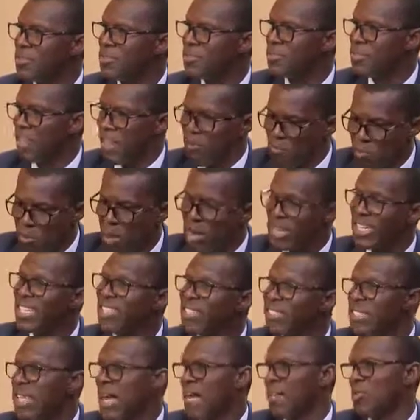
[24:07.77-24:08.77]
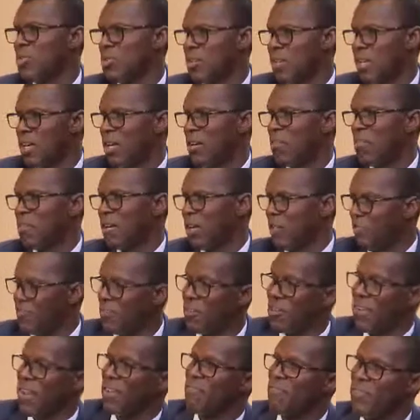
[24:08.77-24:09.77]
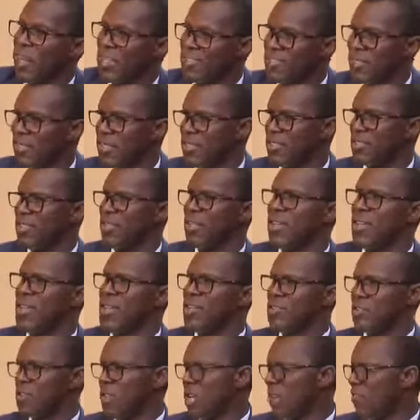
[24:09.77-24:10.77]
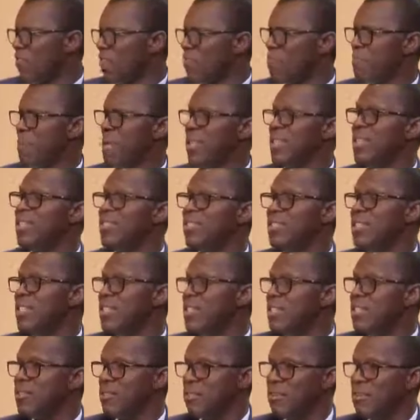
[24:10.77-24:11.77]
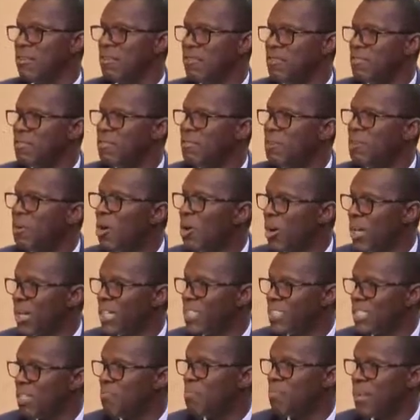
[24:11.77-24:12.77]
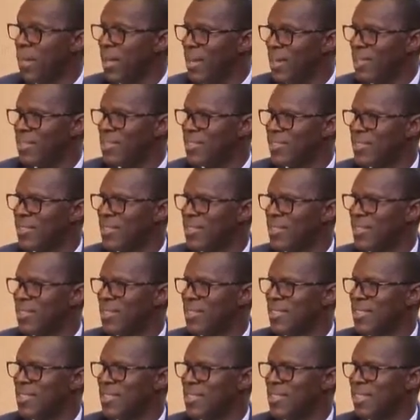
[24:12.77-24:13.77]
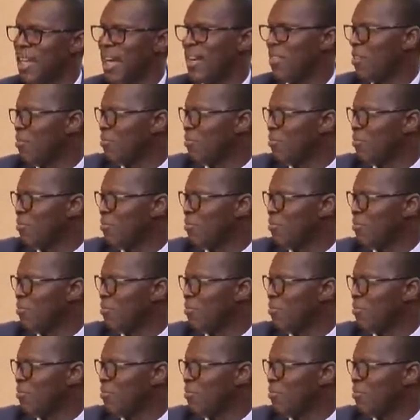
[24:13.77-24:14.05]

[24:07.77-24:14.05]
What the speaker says: They have mortgaged that to the company for that facility. So there would have been a deed of mortgage in place. And the